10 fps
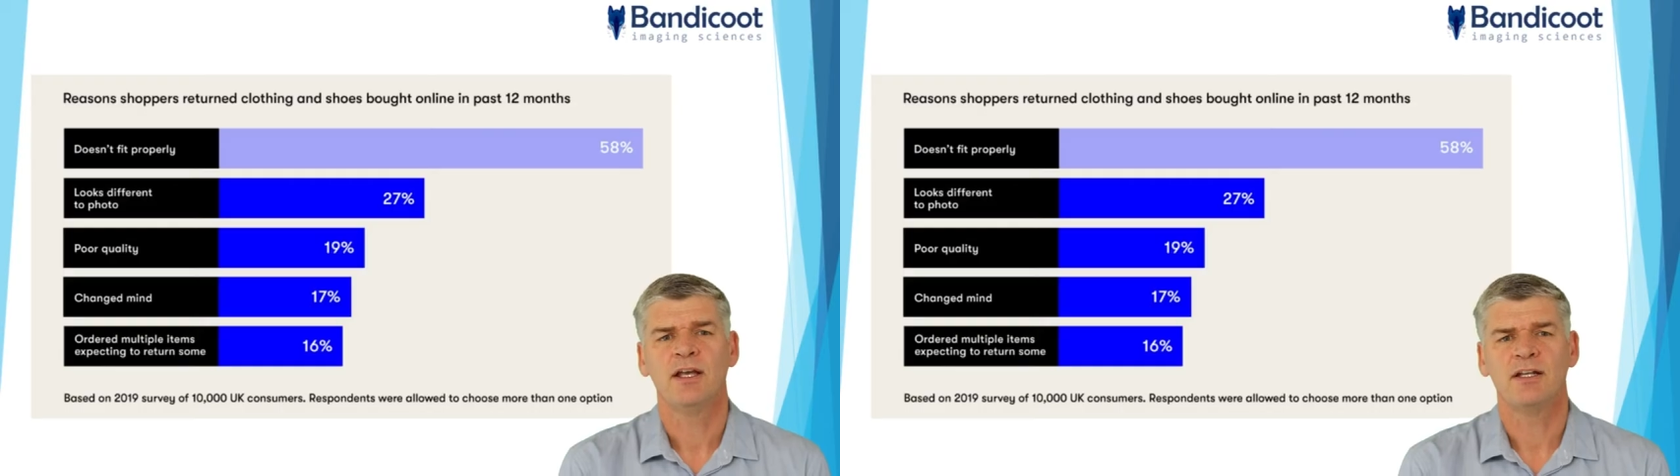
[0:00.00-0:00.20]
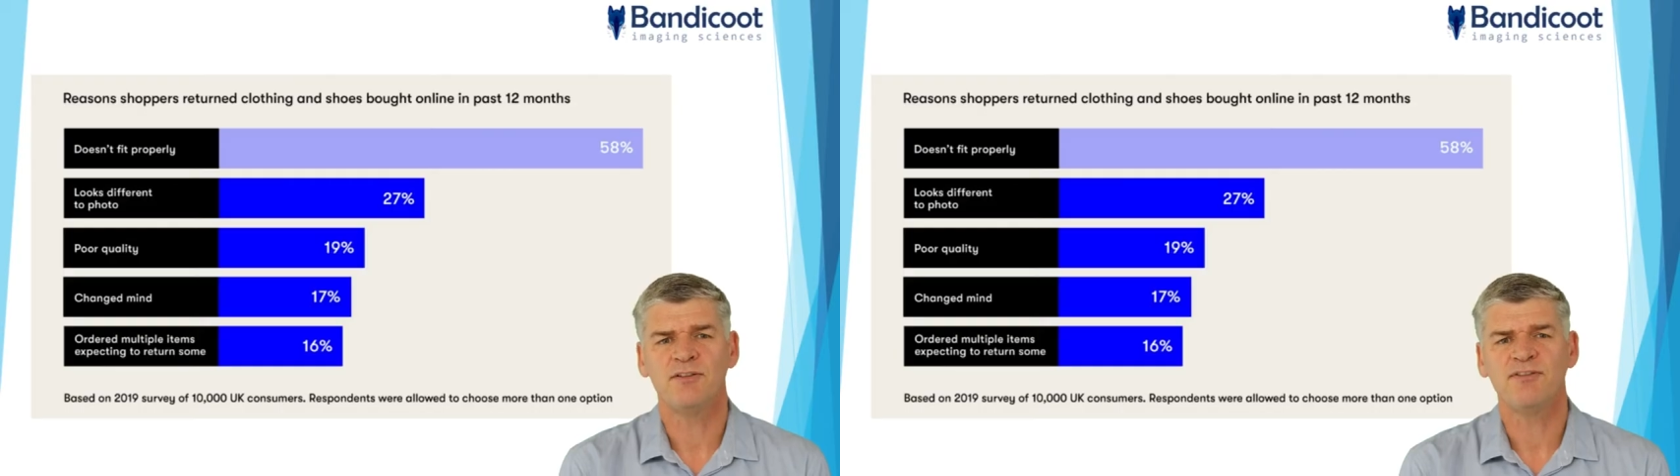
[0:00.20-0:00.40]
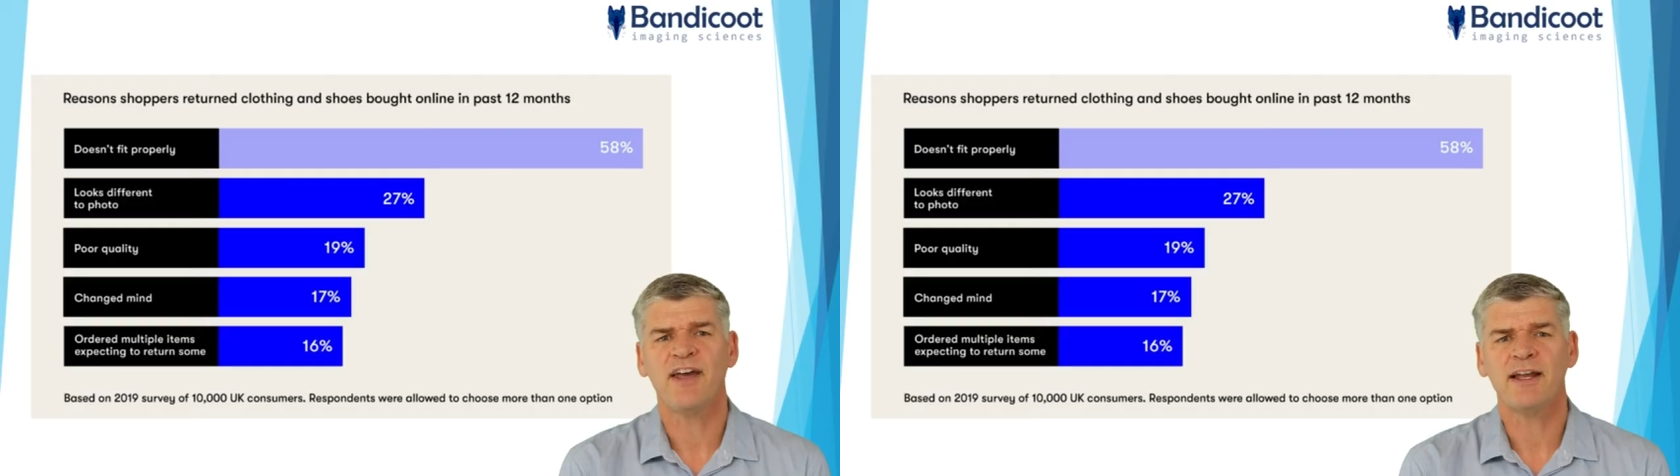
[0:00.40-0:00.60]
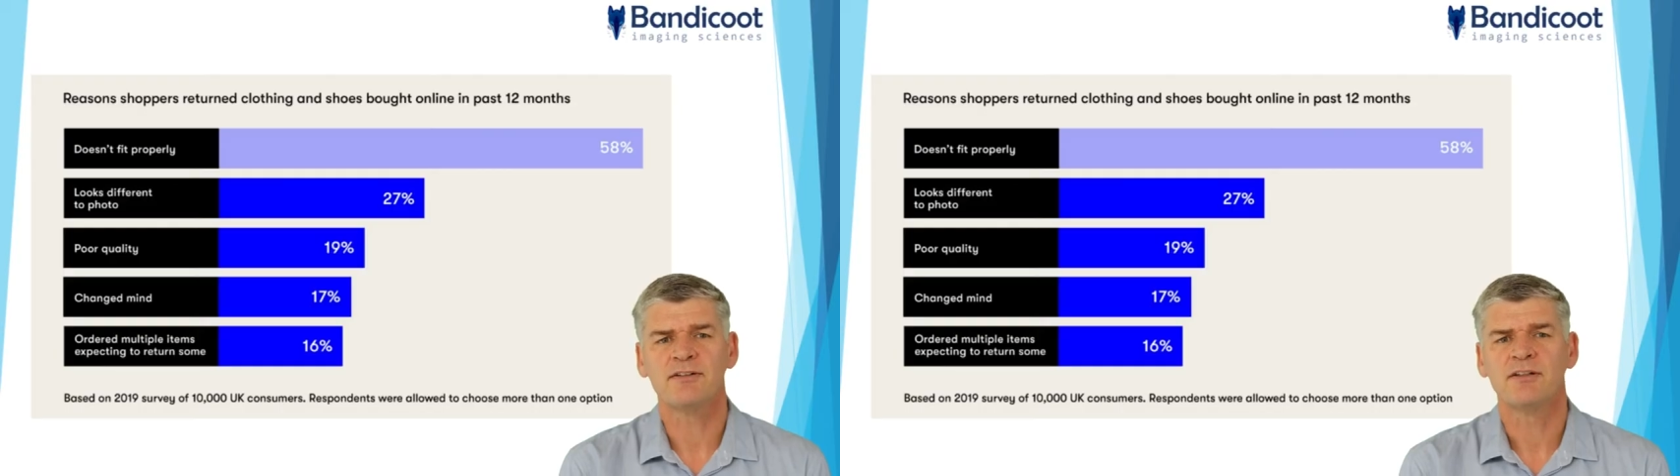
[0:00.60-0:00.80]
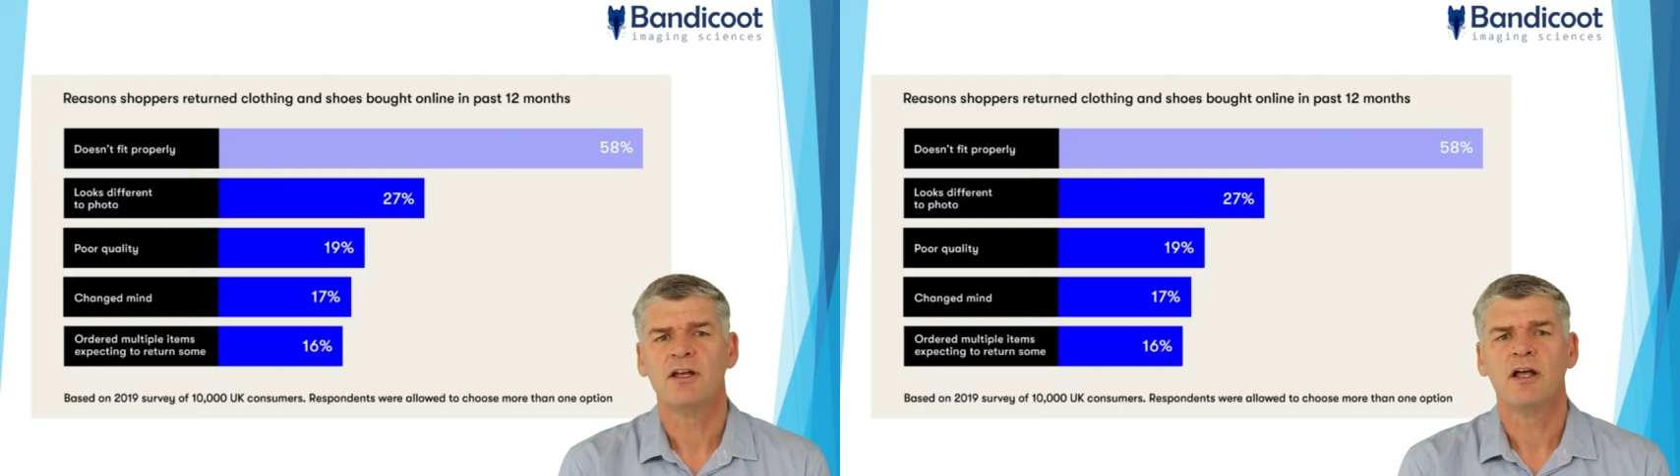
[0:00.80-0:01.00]
And in
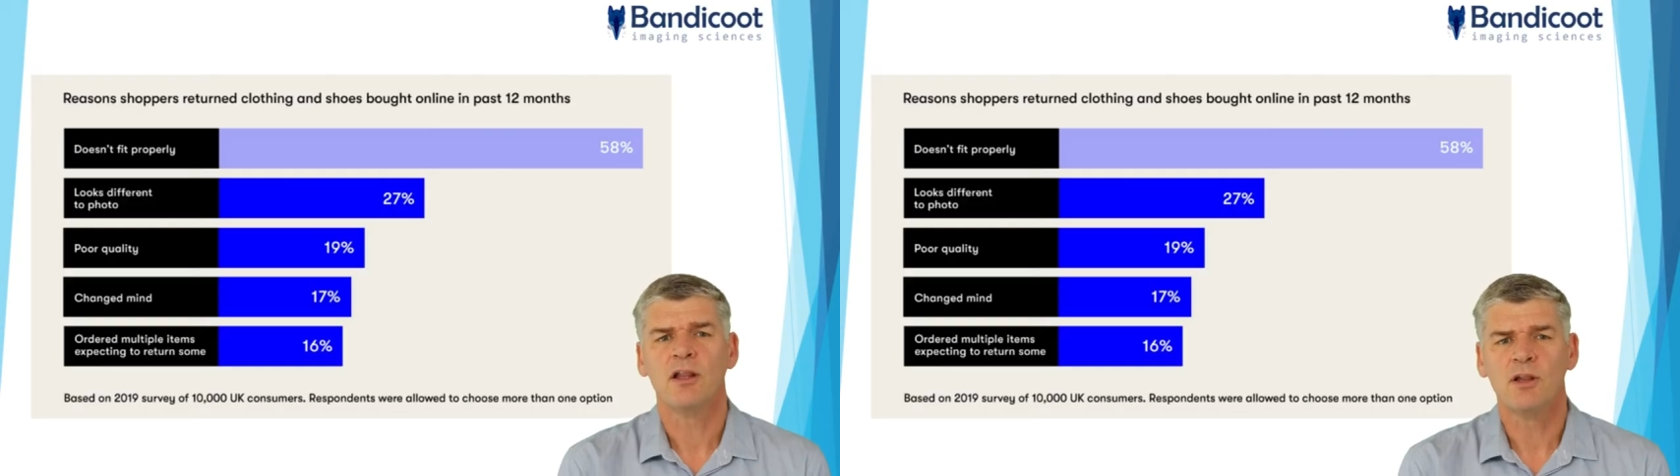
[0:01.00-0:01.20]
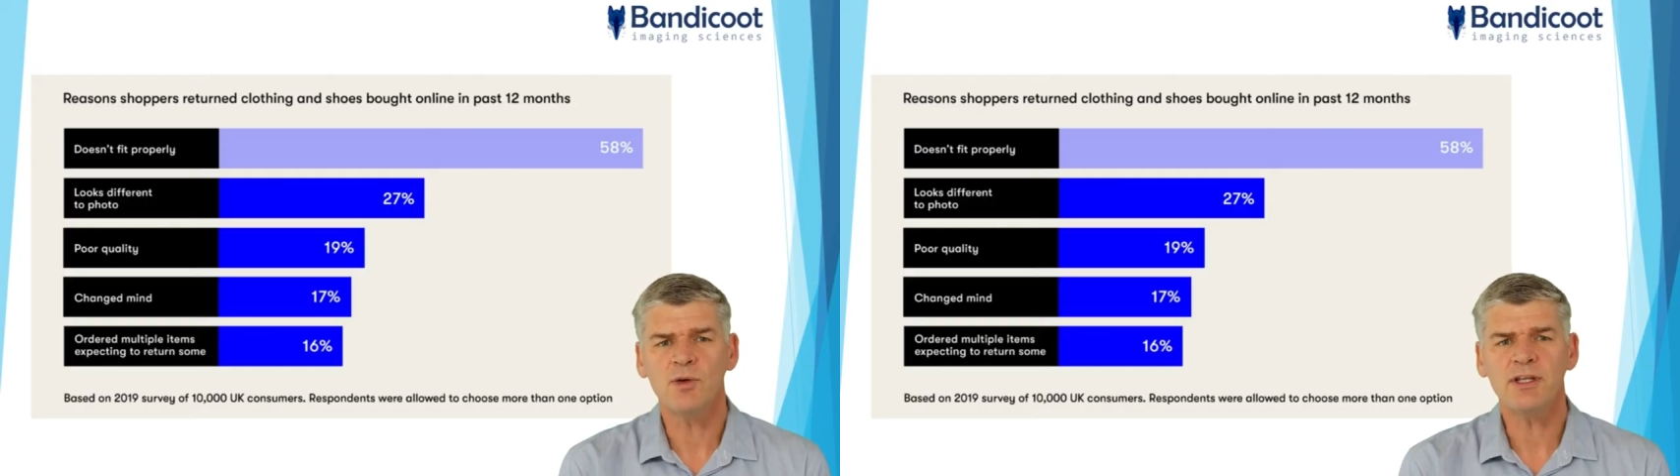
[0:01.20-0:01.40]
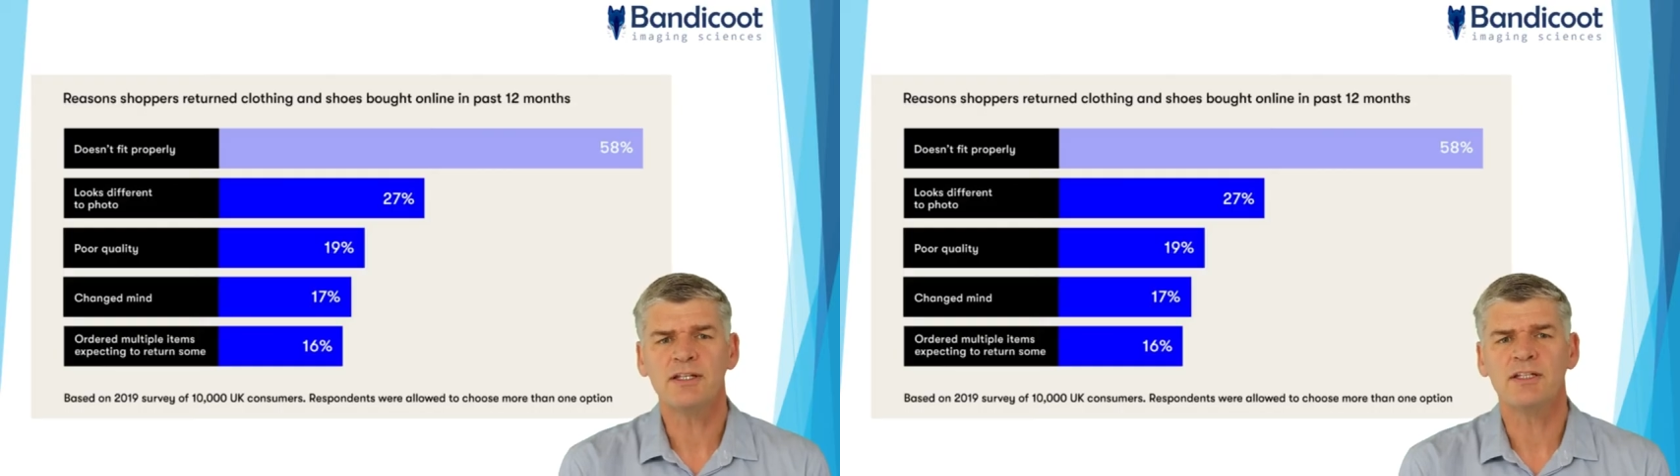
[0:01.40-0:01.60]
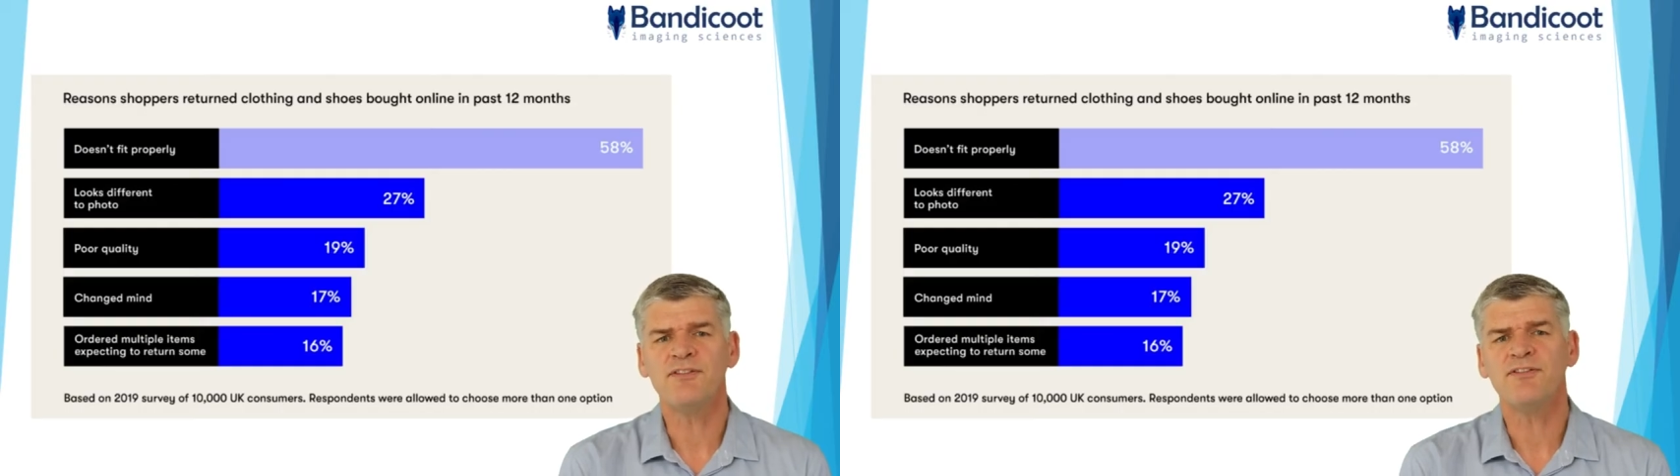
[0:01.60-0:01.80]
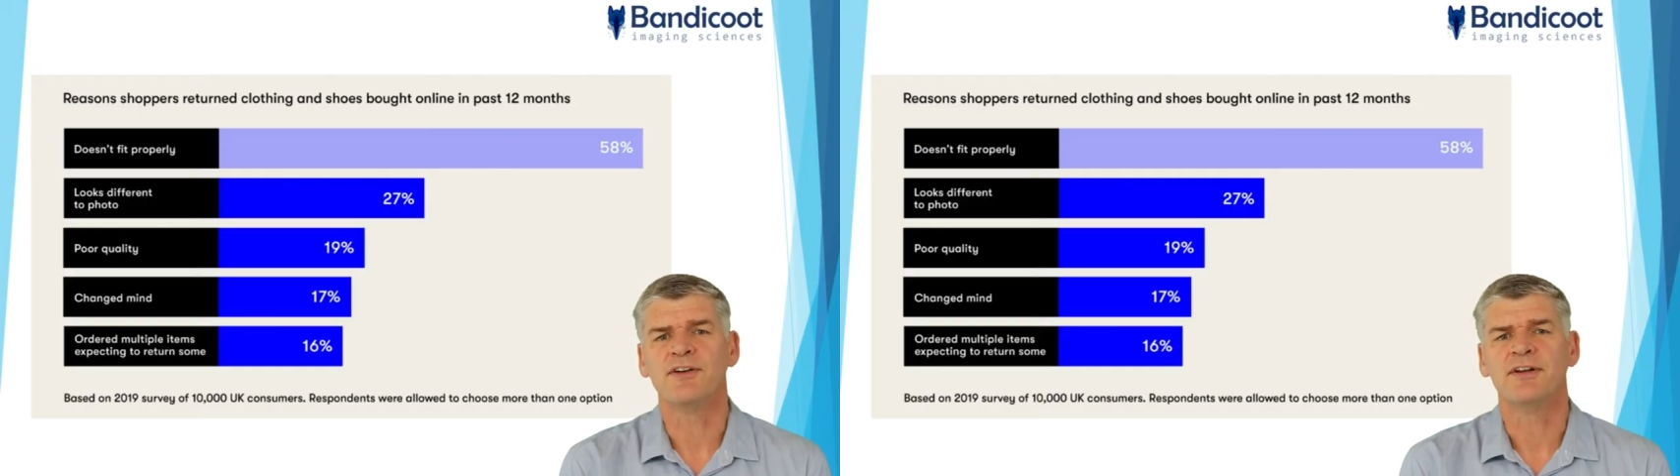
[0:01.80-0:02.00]
fact, looking
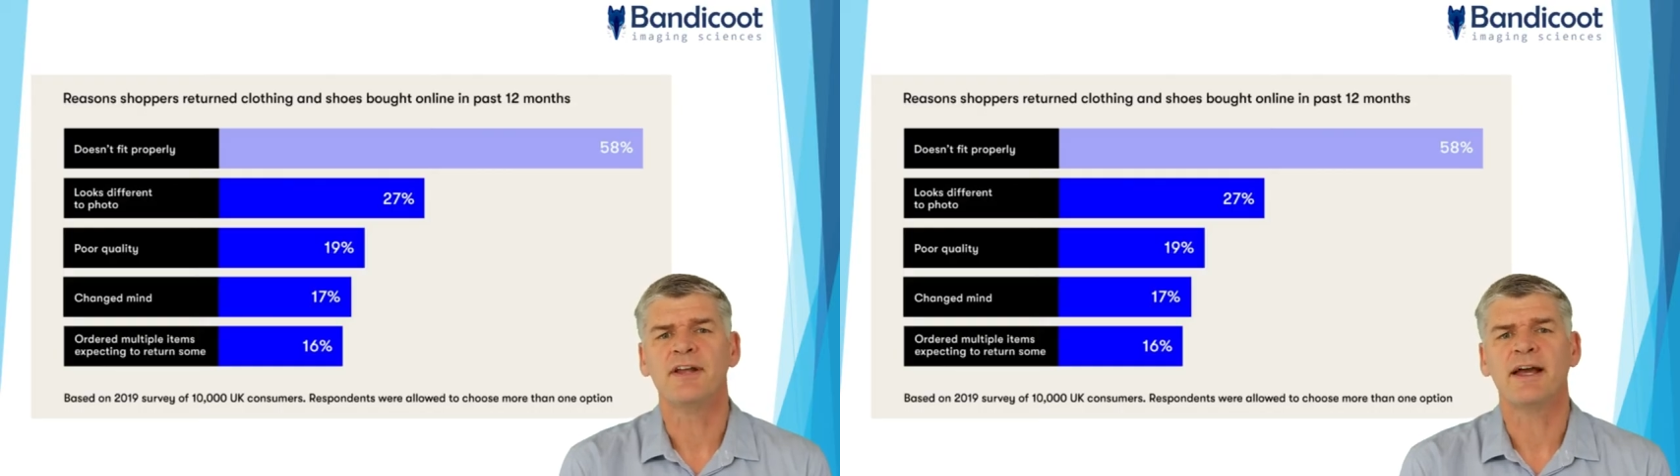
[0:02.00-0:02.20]
different